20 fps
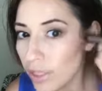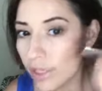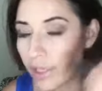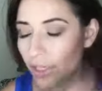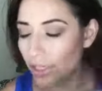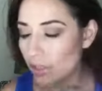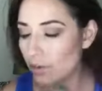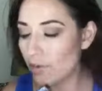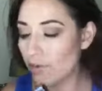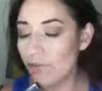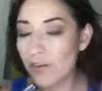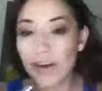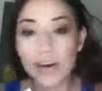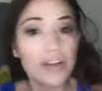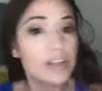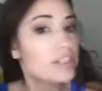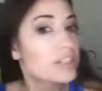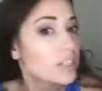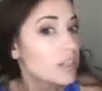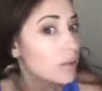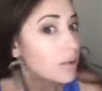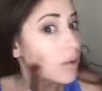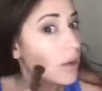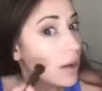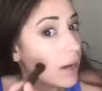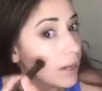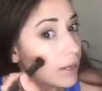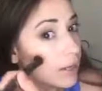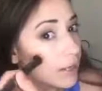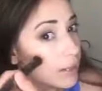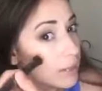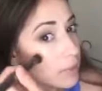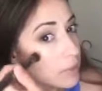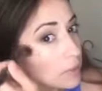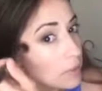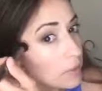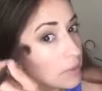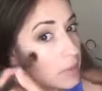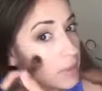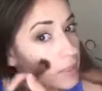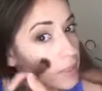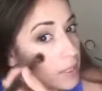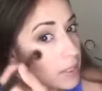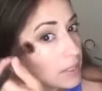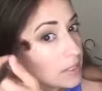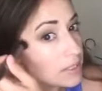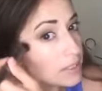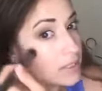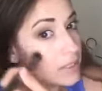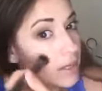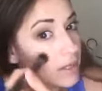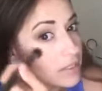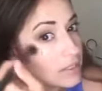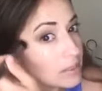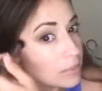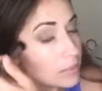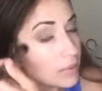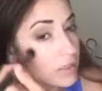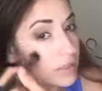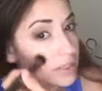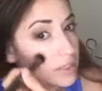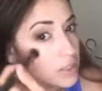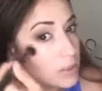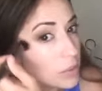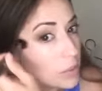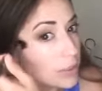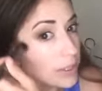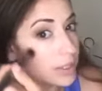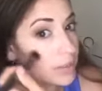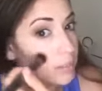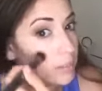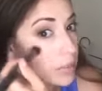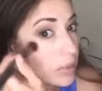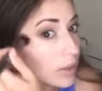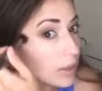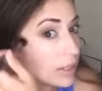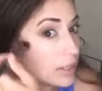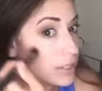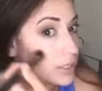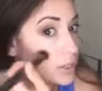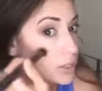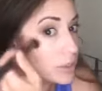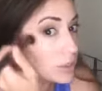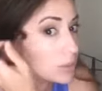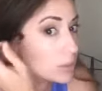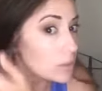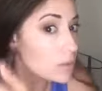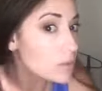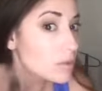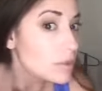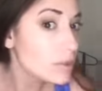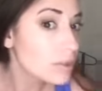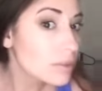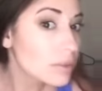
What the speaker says: It's a very subtle highlight. It's not something that's going to blind you.